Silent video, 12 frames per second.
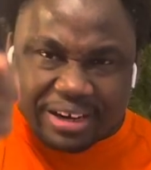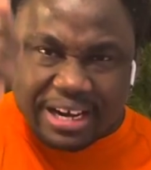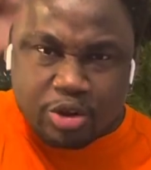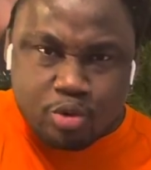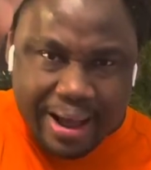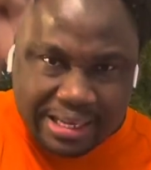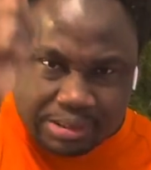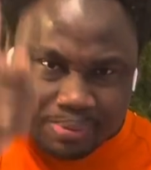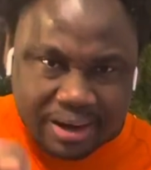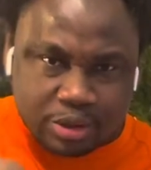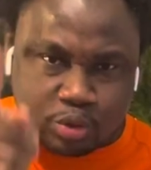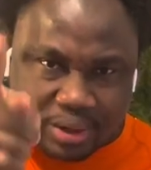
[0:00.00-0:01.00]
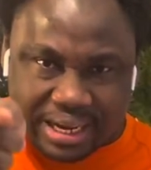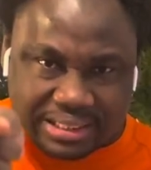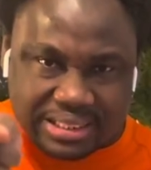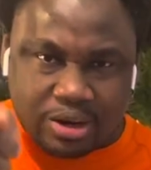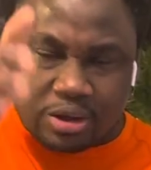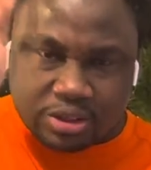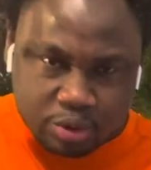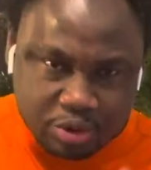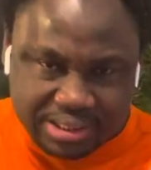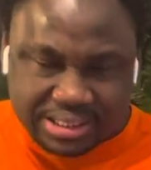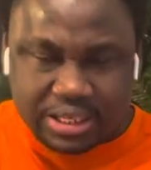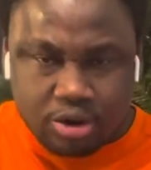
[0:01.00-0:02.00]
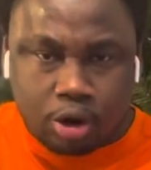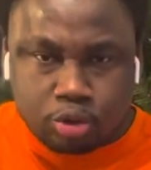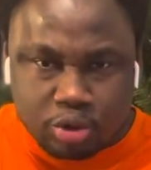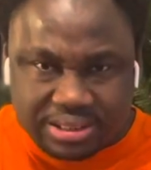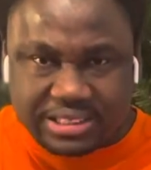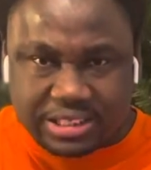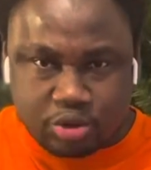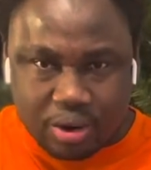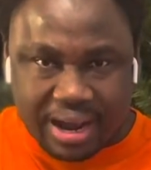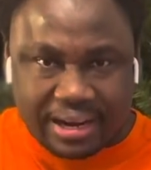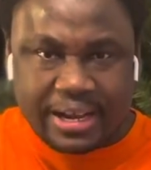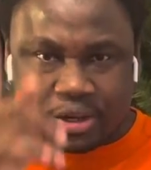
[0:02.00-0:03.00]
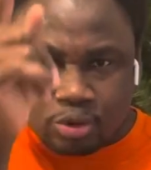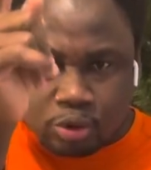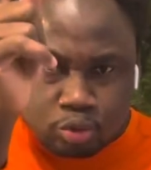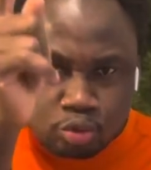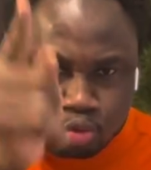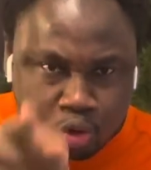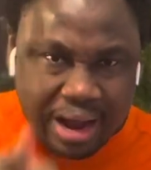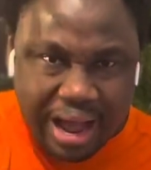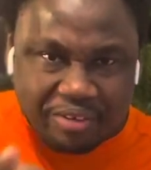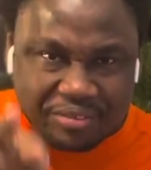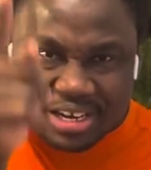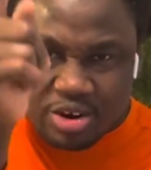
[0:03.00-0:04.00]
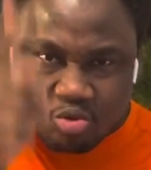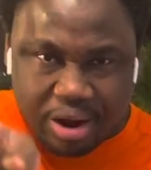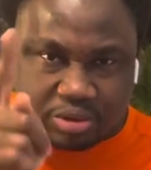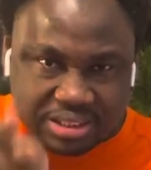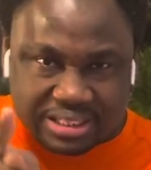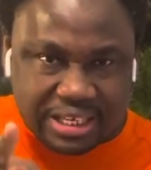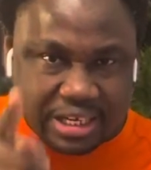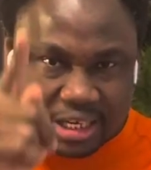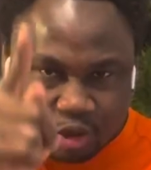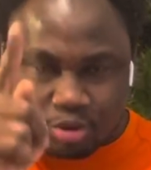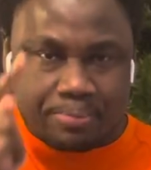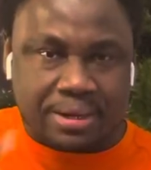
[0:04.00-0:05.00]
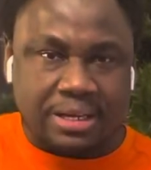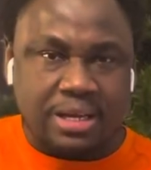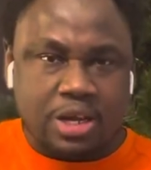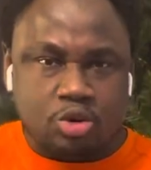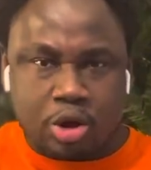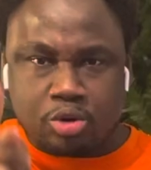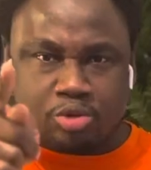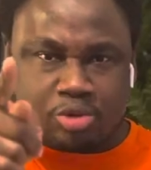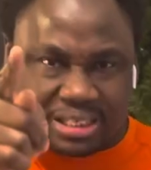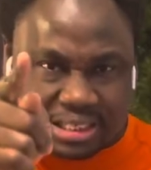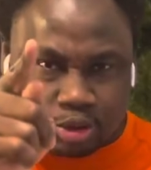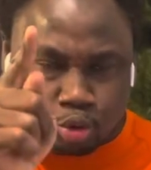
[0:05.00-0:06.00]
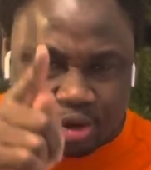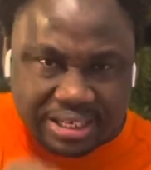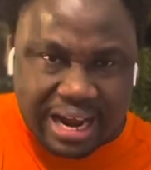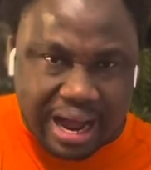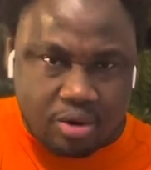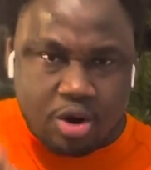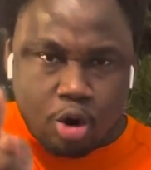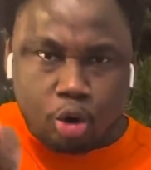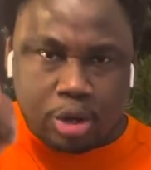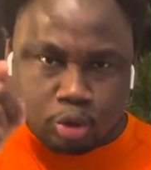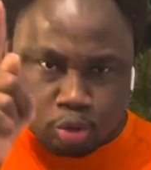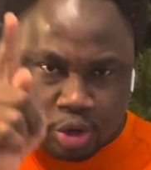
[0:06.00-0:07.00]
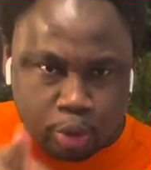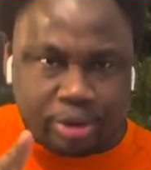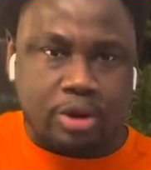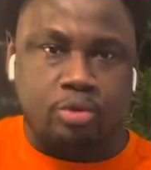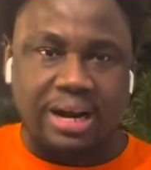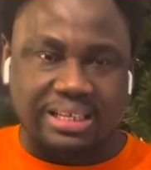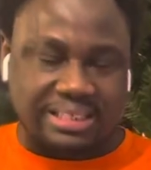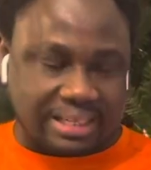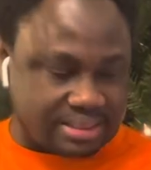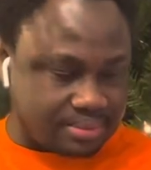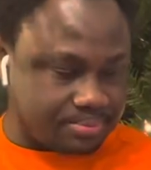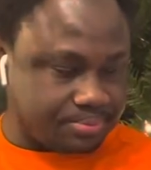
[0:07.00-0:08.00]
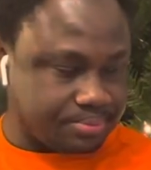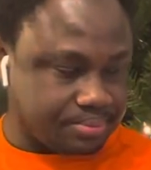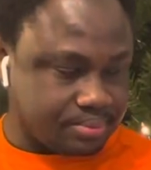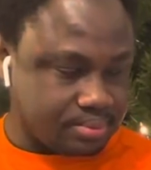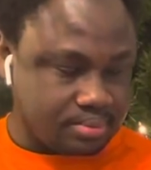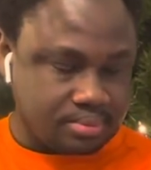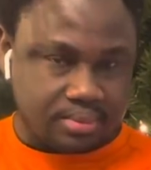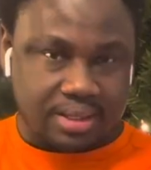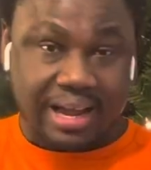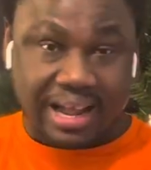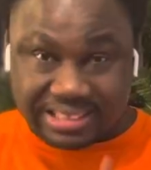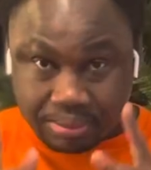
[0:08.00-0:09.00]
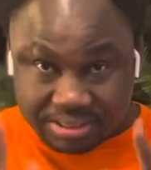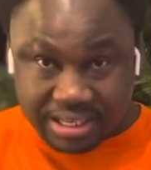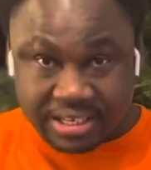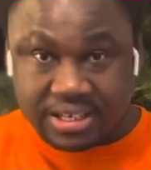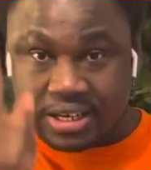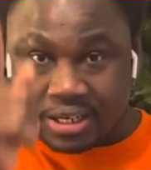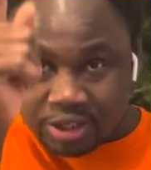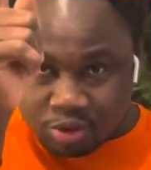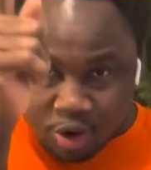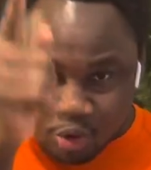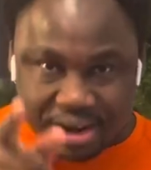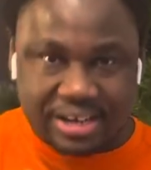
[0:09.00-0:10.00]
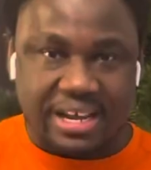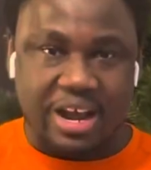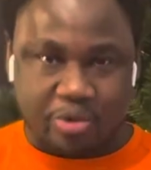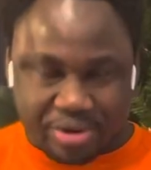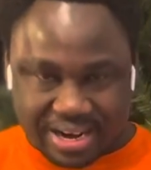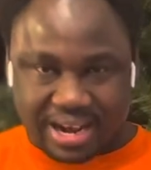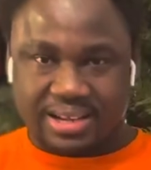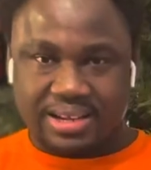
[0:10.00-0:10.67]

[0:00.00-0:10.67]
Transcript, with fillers: that you are aspiring to get, until you see all those things in your hand, you don't have any right to say you are being, you are, you are, you are just looking down or you're, you looking reluctant. As I'm saying, you are already a winner.